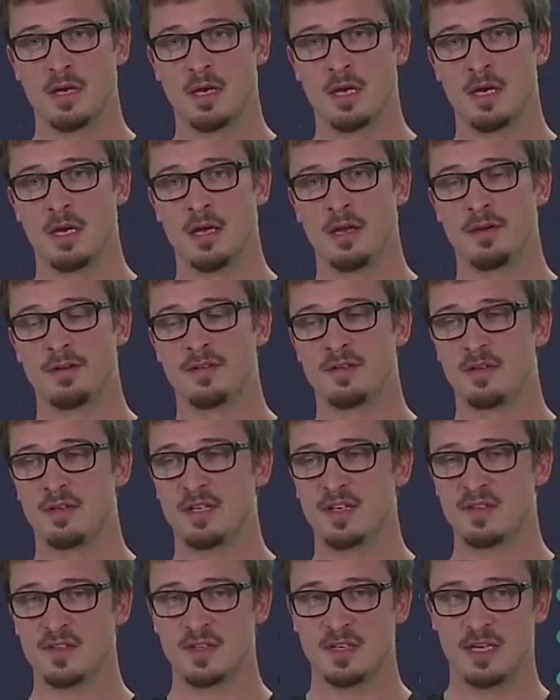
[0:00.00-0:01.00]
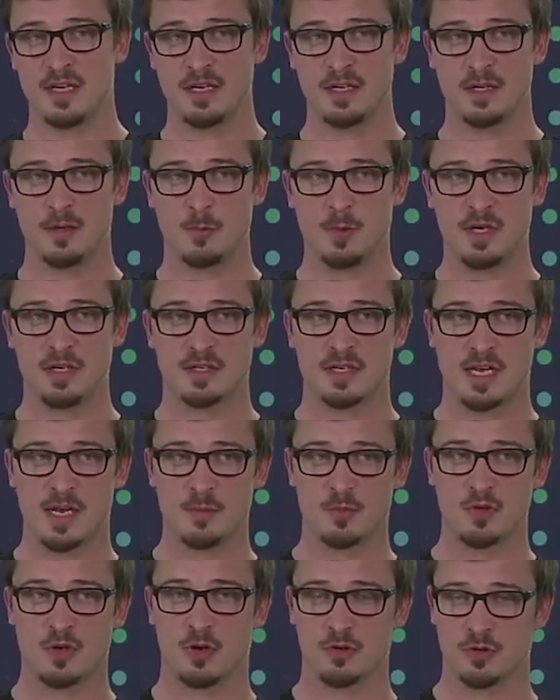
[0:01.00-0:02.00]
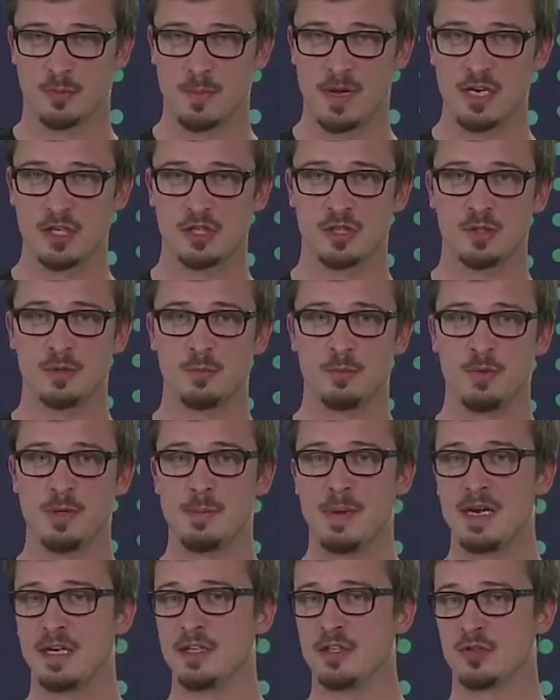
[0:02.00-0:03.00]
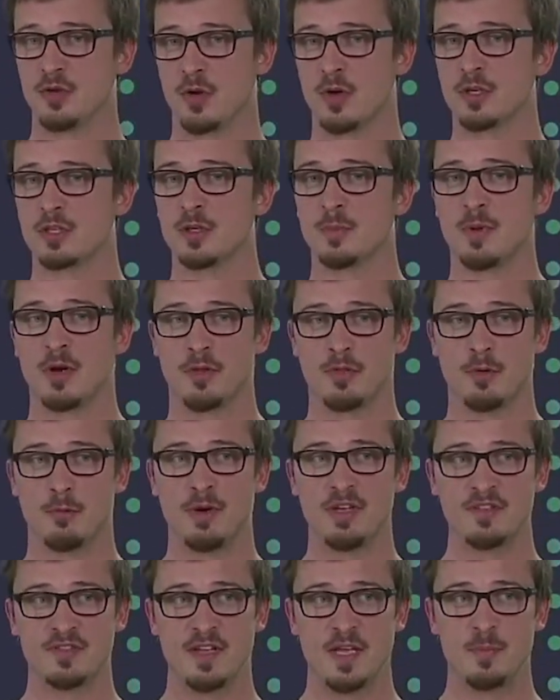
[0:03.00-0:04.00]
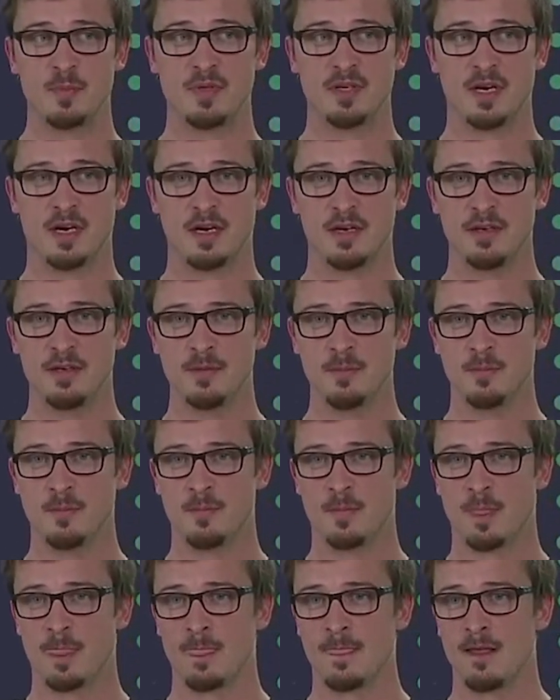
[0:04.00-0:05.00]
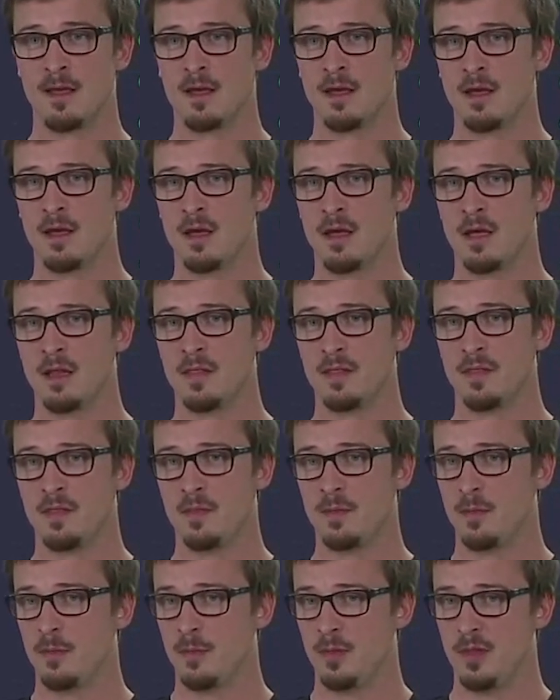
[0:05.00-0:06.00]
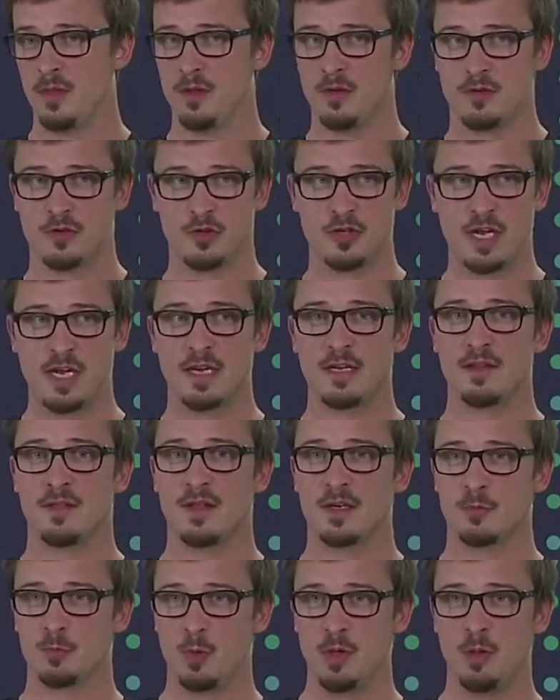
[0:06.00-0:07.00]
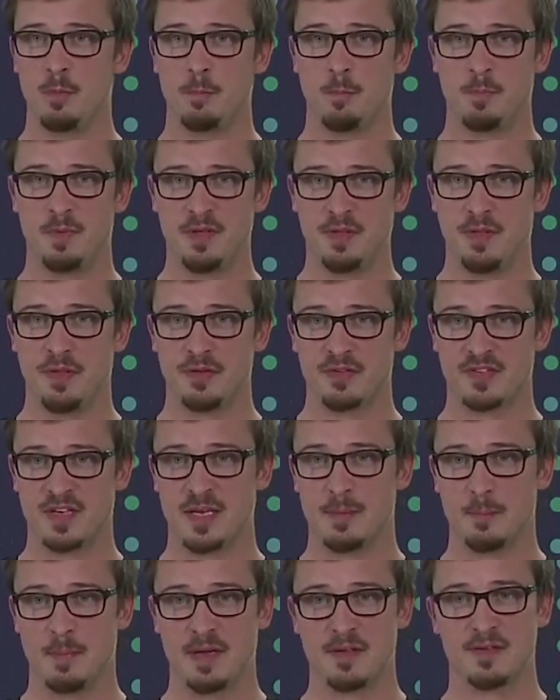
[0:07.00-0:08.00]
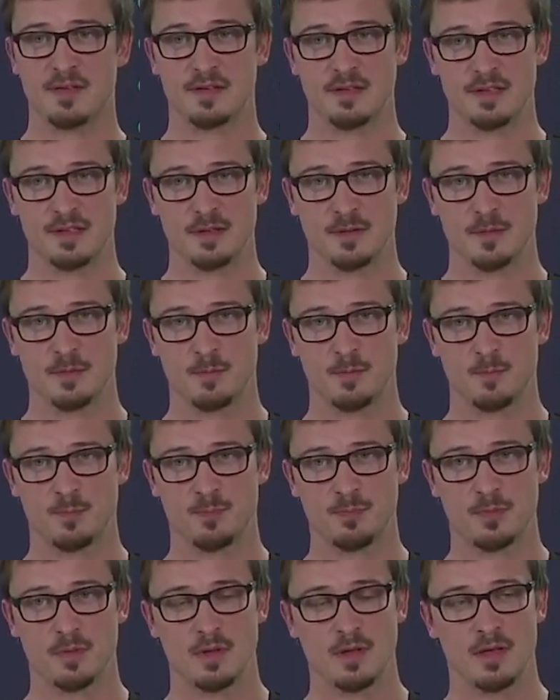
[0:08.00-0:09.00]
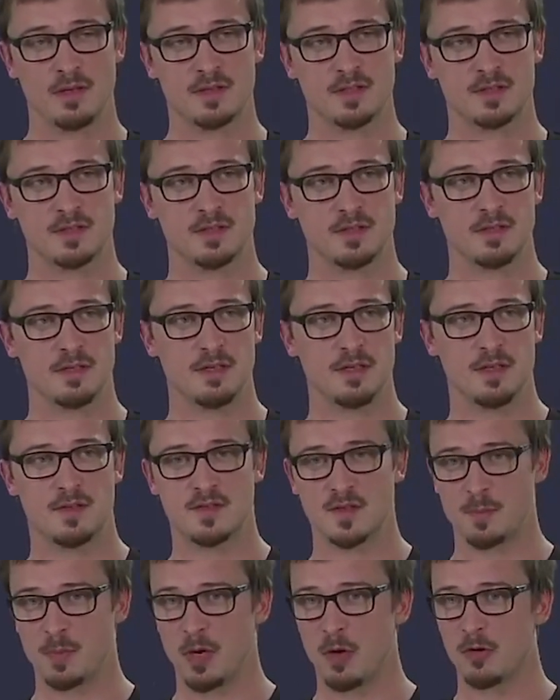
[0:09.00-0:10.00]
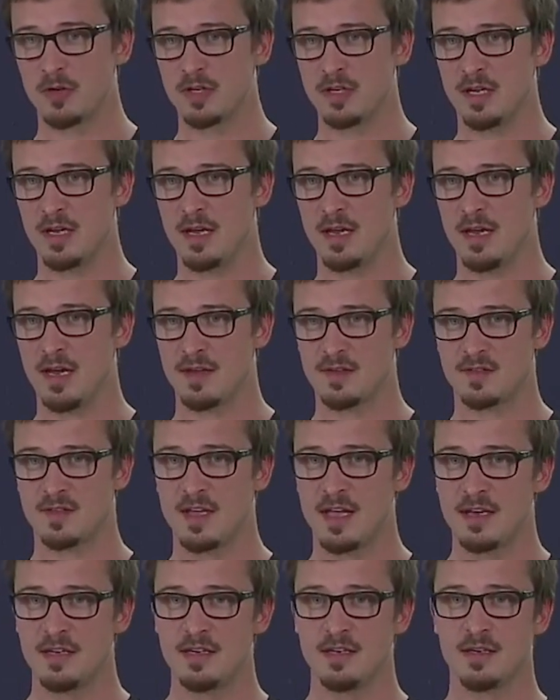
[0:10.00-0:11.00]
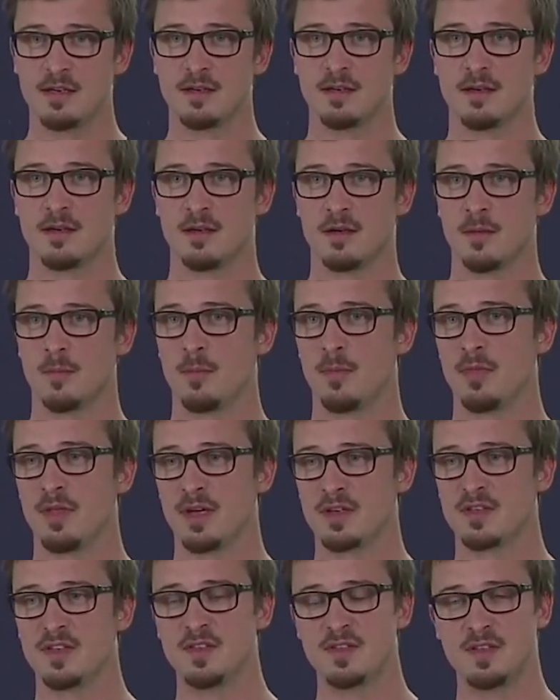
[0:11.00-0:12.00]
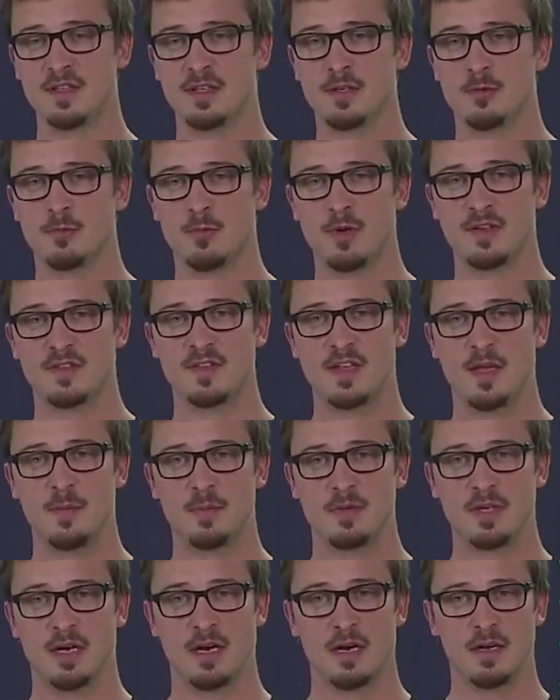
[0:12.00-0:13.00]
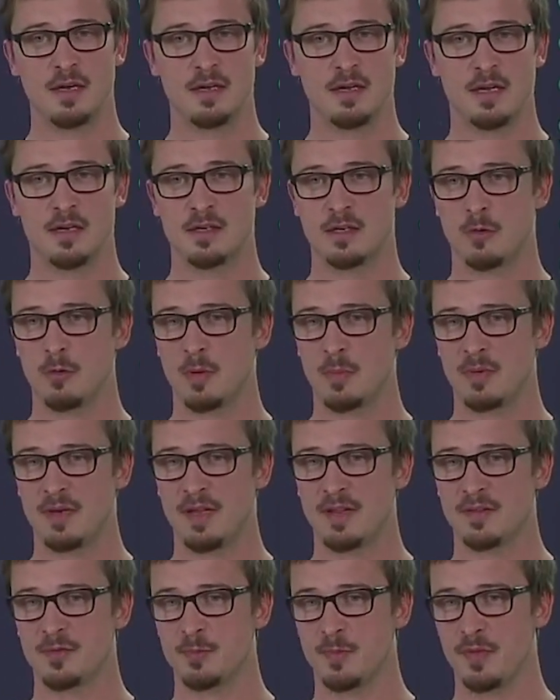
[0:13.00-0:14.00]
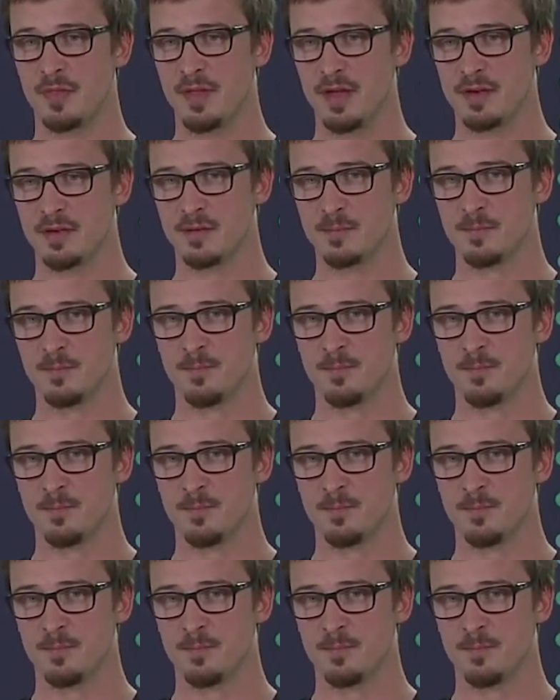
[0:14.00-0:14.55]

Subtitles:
And yesterday, when it came to automation, we mainly talked about the REST API. And today, that will be the same, basically. It's about extending the existing REST API and our plans with that.